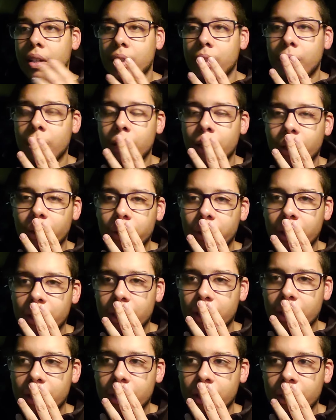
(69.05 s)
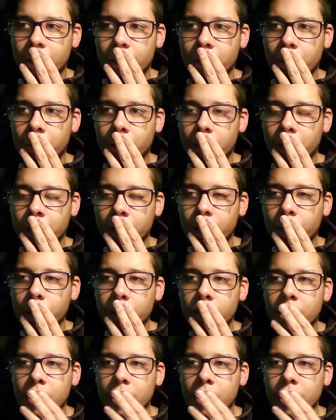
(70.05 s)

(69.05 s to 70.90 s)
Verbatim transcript: you know, just you know,